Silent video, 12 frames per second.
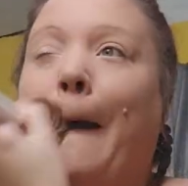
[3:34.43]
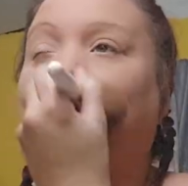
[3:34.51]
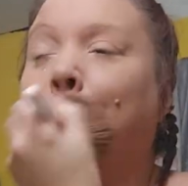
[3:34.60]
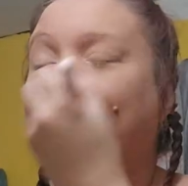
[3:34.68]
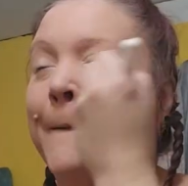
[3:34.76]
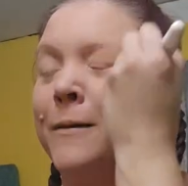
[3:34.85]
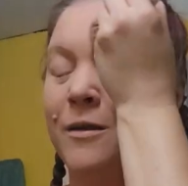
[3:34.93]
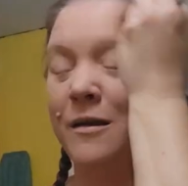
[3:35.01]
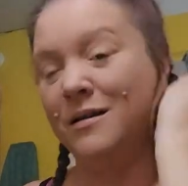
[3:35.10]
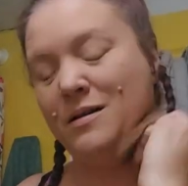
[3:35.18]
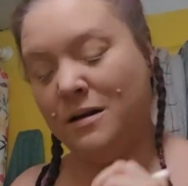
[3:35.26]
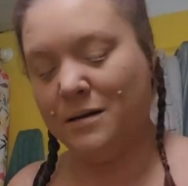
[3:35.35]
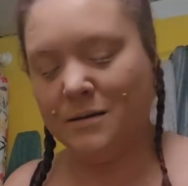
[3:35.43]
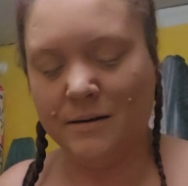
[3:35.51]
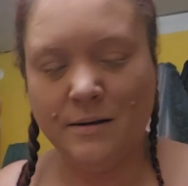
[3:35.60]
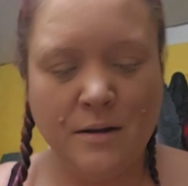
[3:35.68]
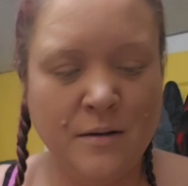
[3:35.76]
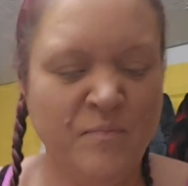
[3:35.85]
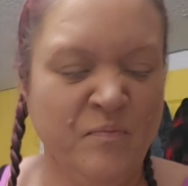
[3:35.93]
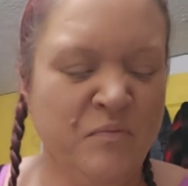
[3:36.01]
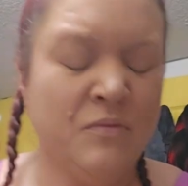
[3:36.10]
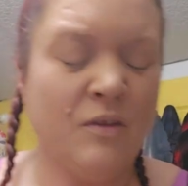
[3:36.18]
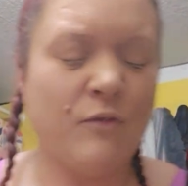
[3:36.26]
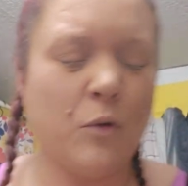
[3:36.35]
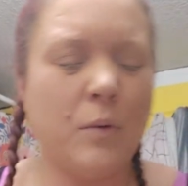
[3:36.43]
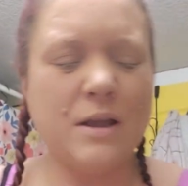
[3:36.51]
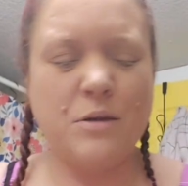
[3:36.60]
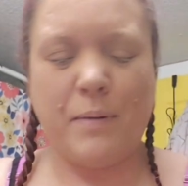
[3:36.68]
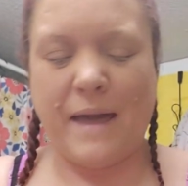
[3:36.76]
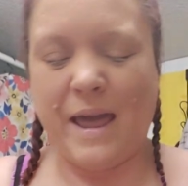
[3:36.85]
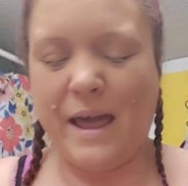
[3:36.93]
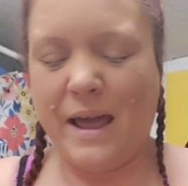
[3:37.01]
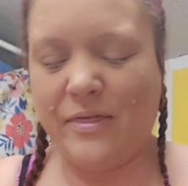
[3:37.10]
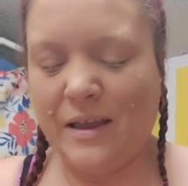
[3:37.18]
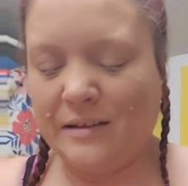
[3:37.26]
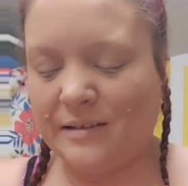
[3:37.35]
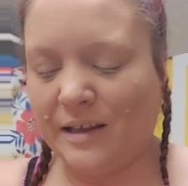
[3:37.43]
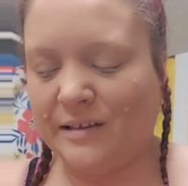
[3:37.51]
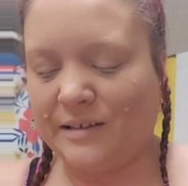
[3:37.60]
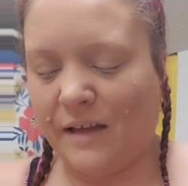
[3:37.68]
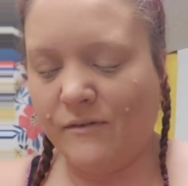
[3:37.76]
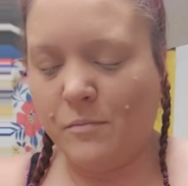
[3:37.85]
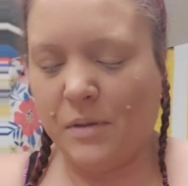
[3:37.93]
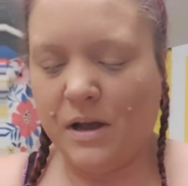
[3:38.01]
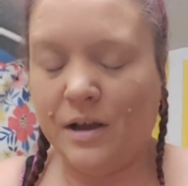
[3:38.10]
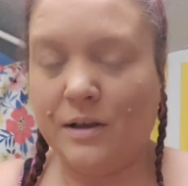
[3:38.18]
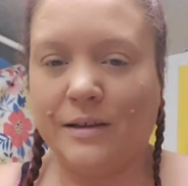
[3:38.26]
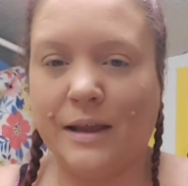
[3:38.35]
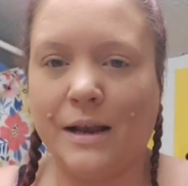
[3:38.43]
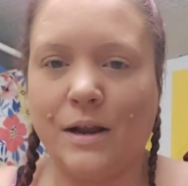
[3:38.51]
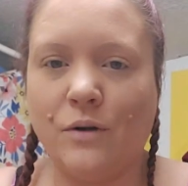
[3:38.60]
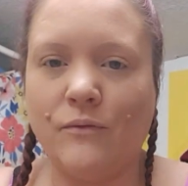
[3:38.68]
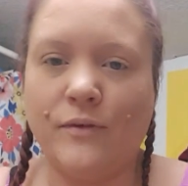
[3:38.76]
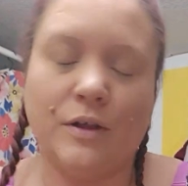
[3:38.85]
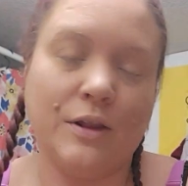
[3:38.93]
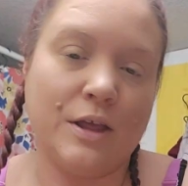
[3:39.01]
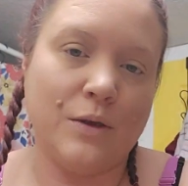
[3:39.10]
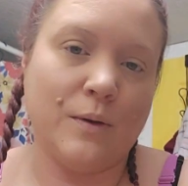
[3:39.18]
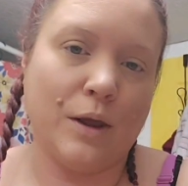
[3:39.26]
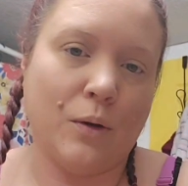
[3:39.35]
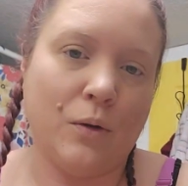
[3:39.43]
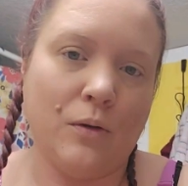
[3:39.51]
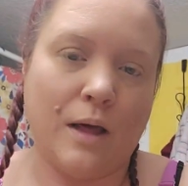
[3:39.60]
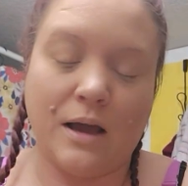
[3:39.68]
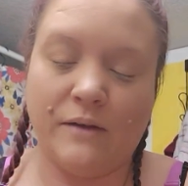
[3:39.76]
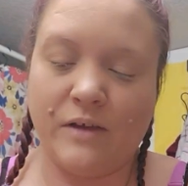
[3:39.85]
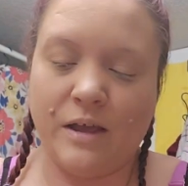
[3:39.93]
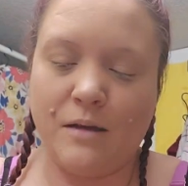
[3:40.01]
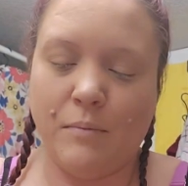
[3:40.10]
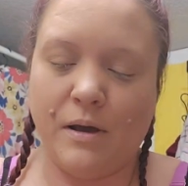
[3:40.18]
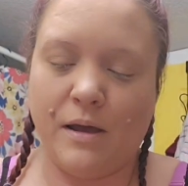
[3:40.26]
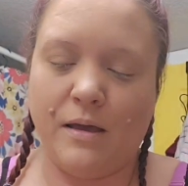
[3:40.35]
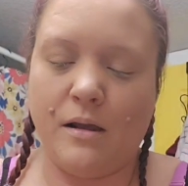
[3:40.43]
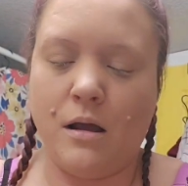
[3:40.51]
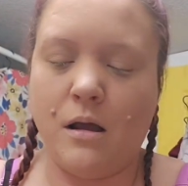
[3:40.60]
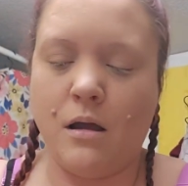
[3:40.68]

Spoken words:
I mean, for what you pay, I think it's like $7, and I don't feel like you get a whole lot of it, but